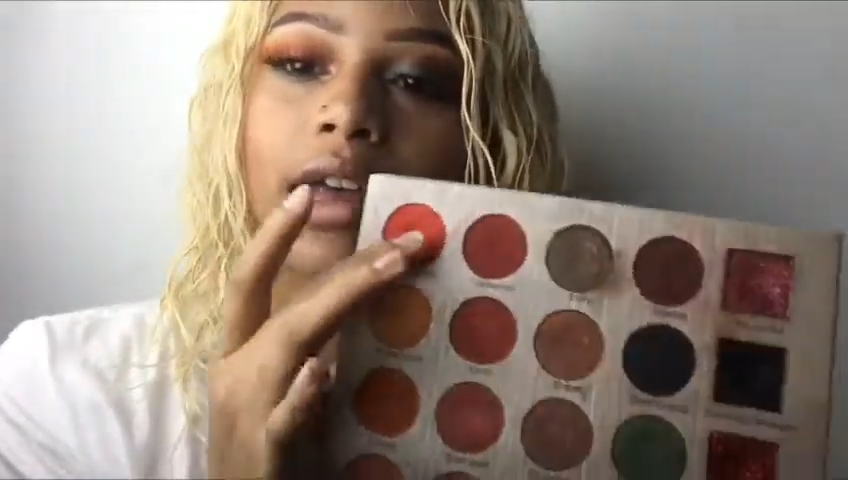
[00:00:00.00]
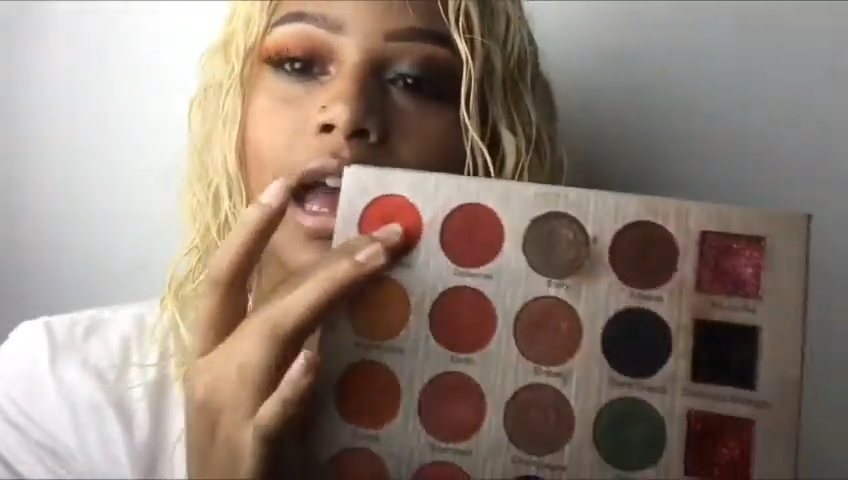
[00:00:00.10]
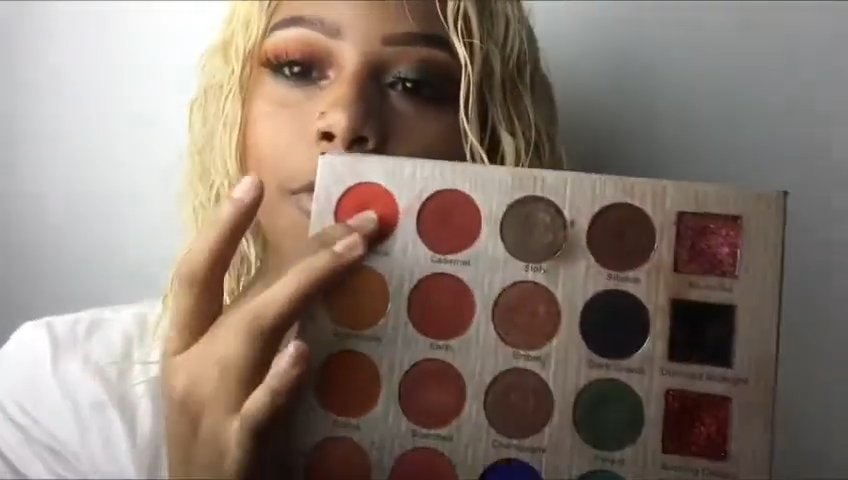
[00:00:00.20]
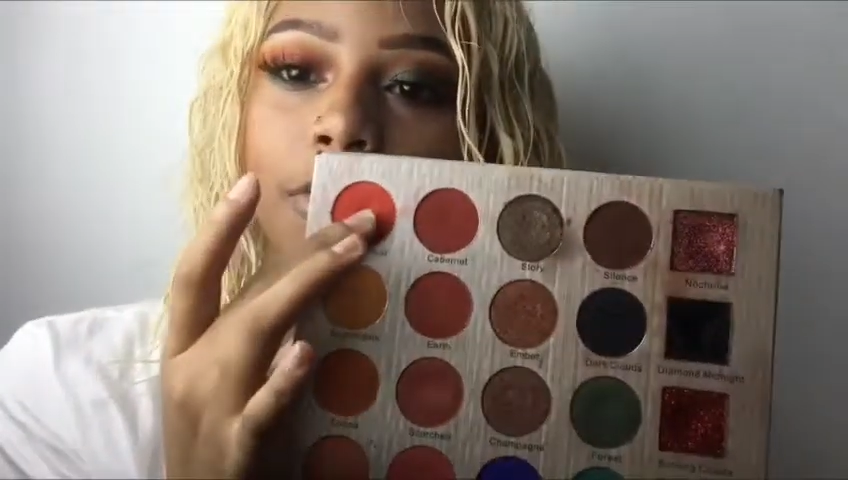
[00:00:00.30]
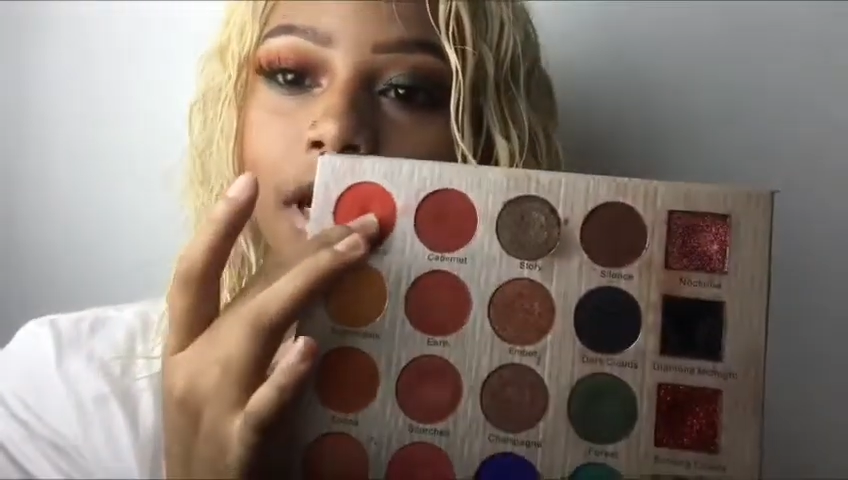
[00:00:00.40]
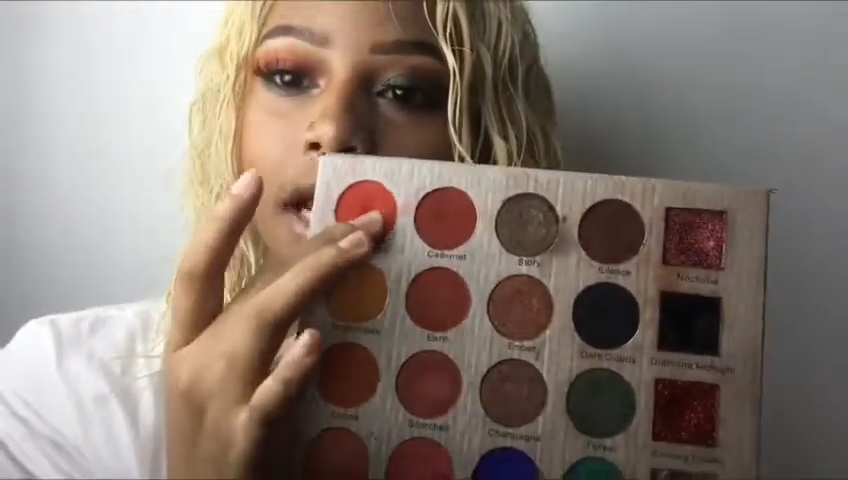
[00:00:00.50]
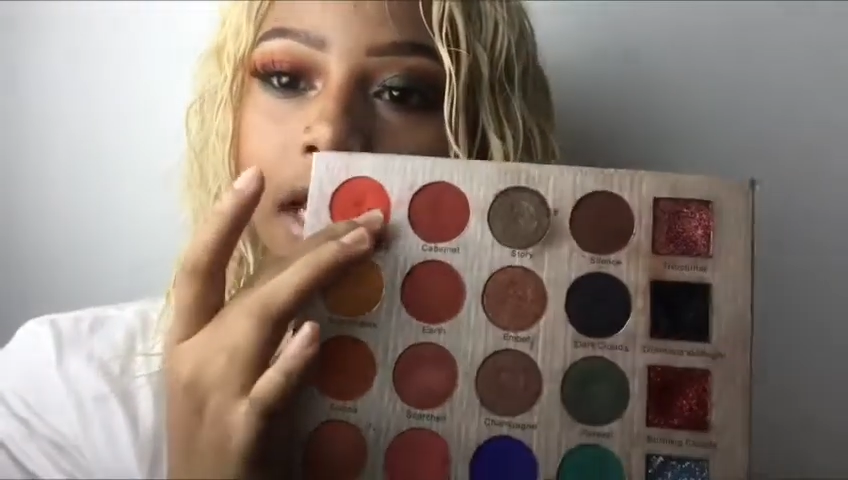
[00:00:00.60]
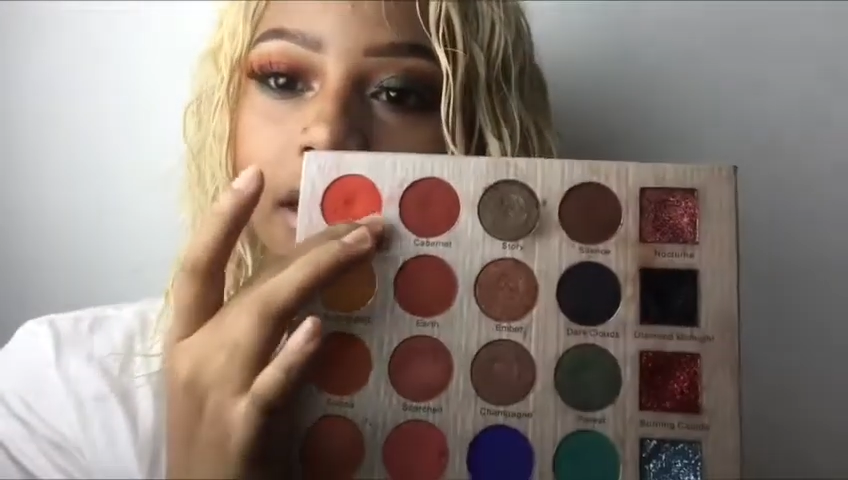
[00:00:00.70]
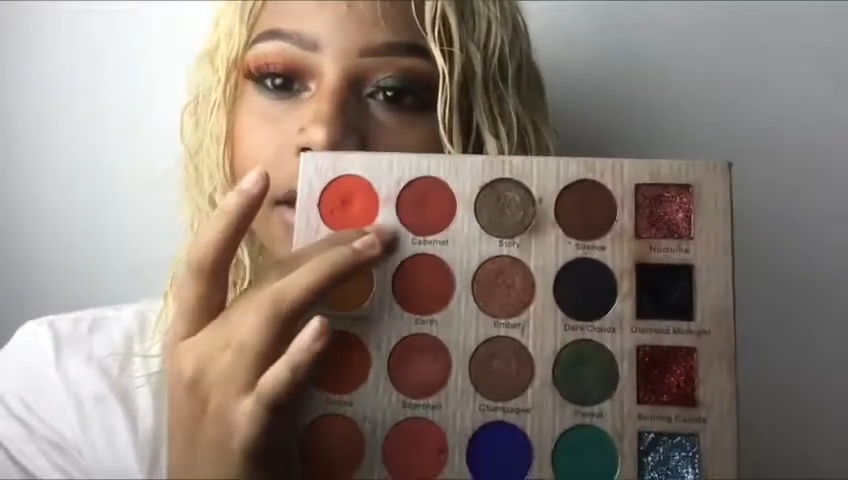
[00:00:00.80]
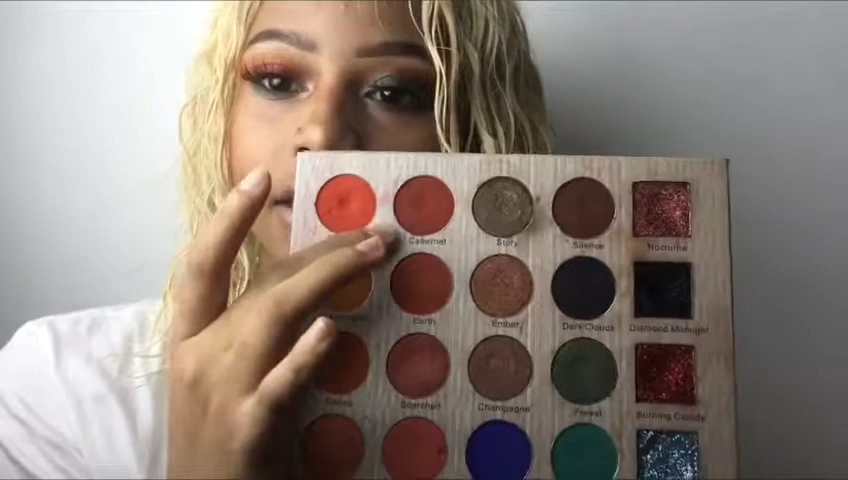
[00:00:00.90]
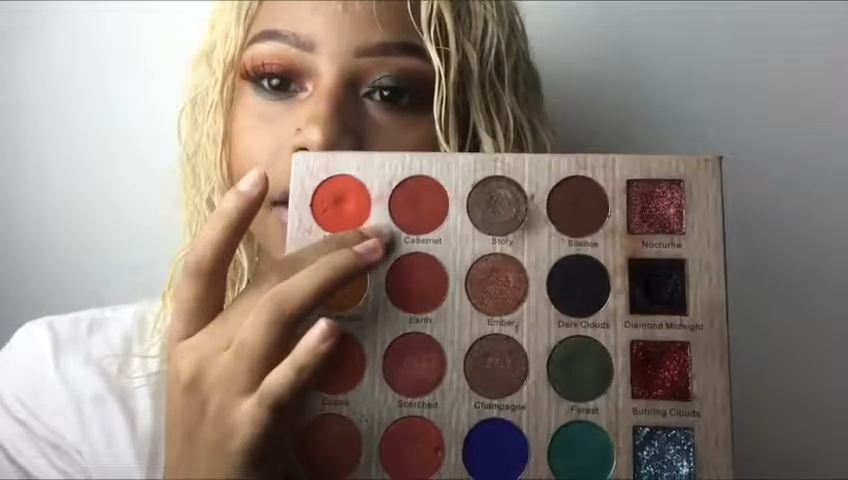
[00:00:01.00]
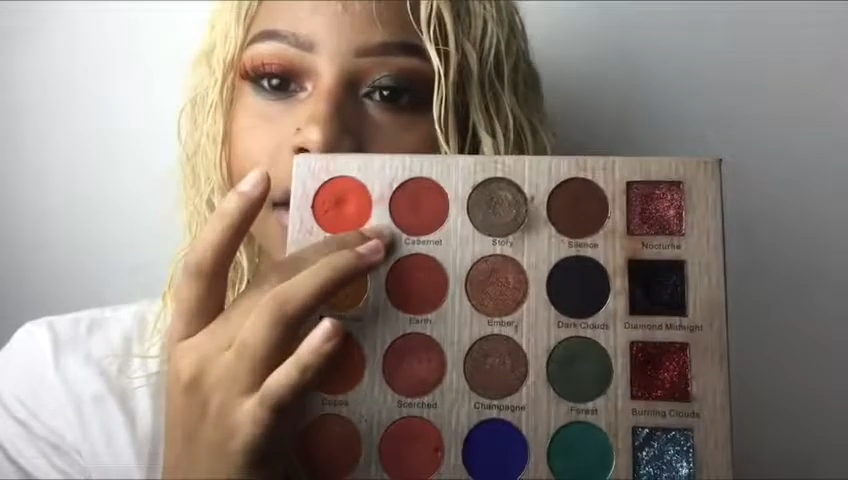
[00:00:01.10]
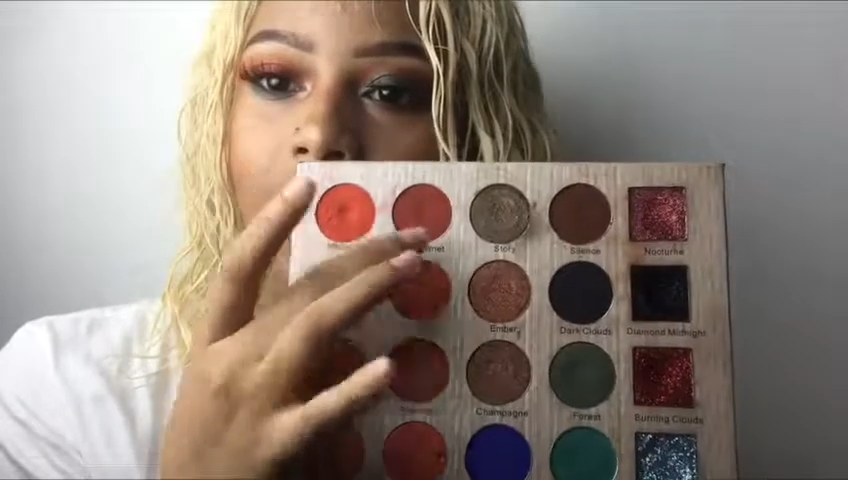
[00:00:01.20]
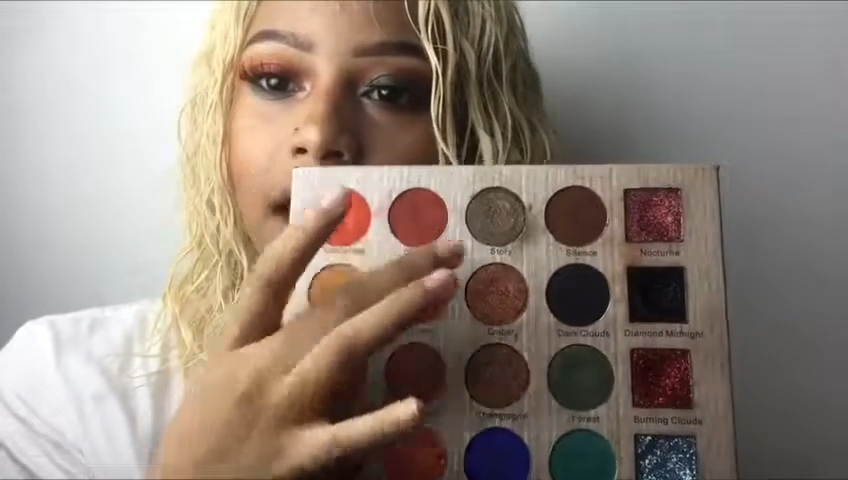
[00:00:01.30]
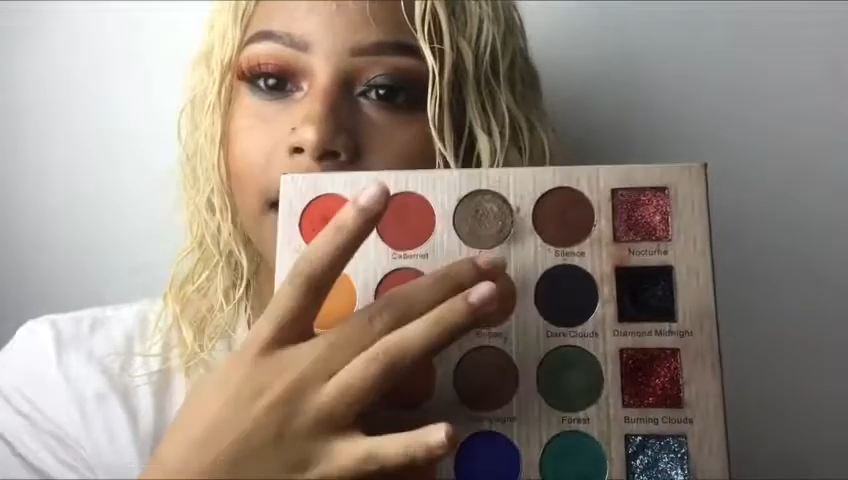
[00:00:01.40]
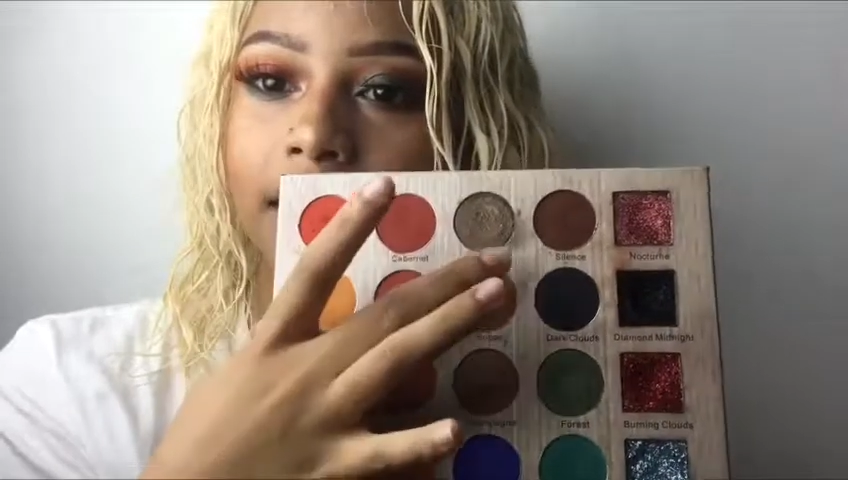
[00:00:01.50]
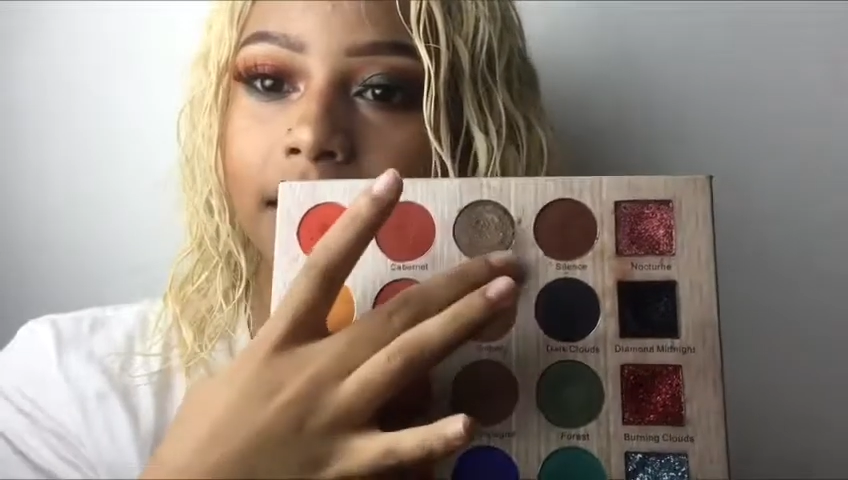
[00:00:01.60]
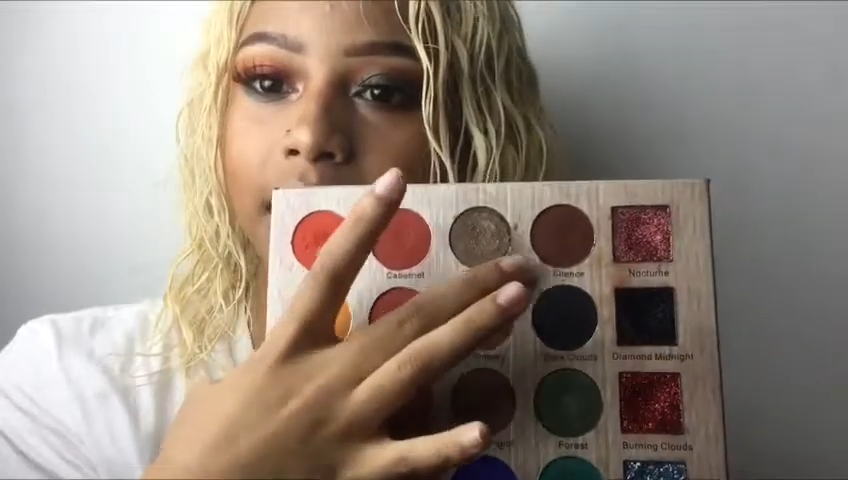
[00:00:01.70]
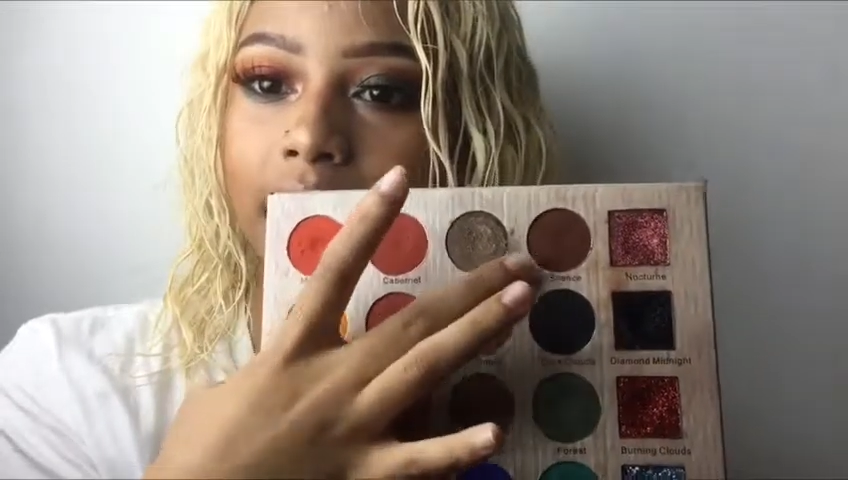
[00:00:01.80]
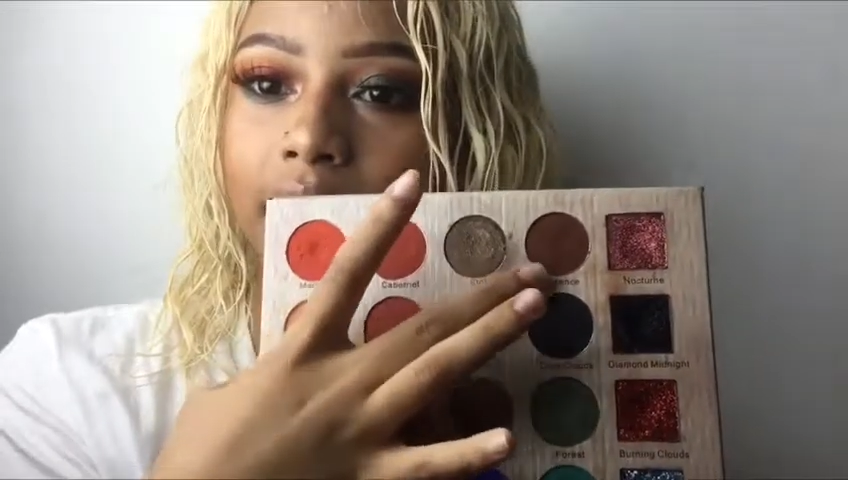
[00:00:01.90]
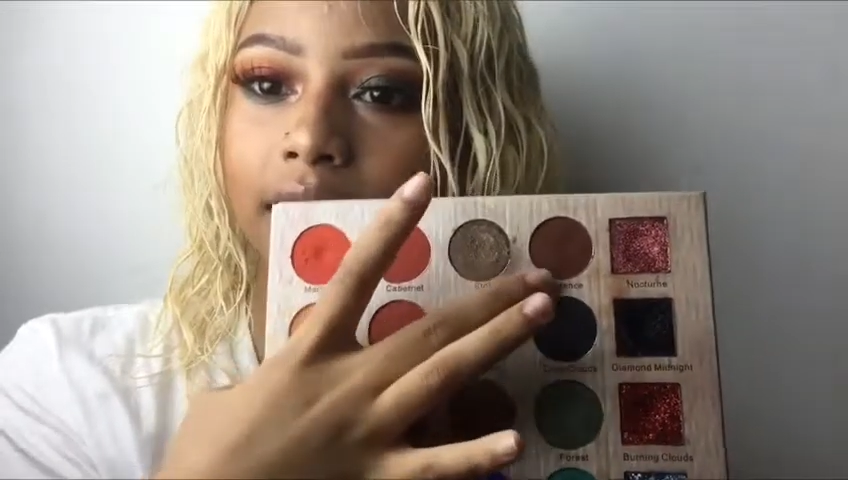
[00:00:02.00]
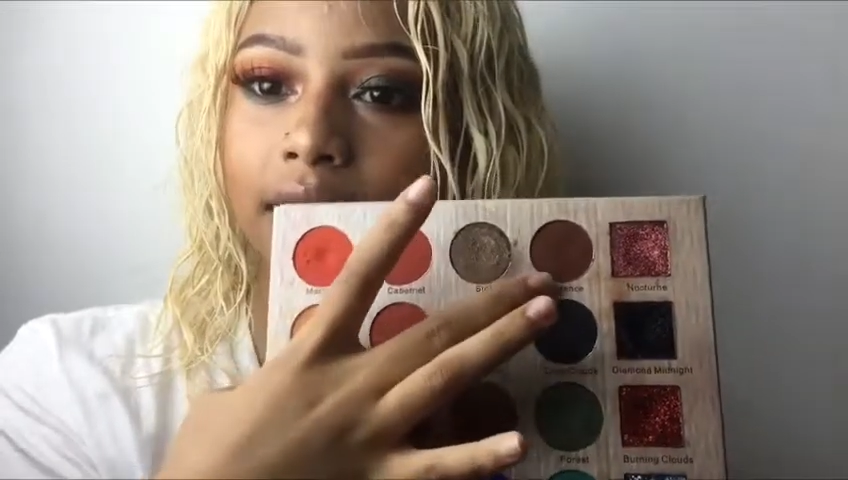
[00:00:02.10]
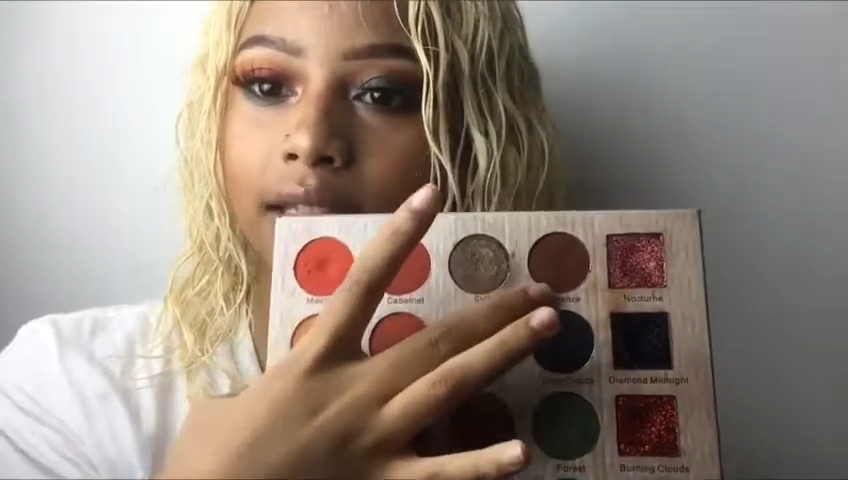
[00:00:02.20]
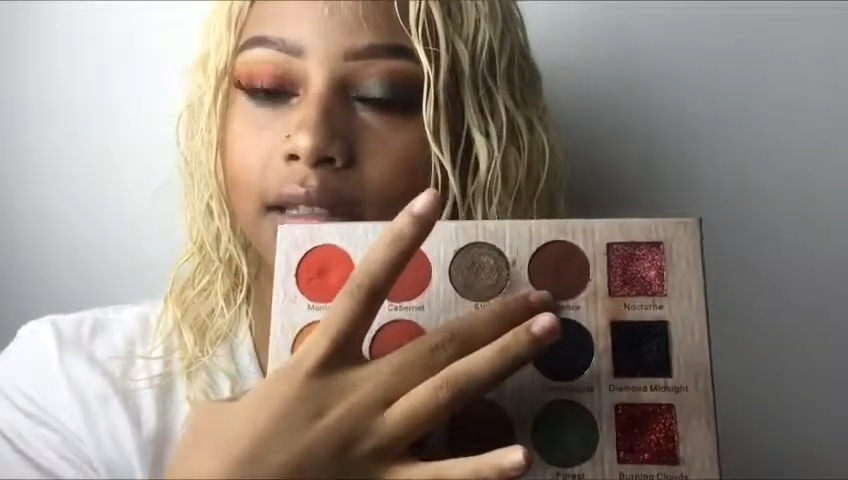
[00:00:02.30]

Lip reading: Cabernet and Silence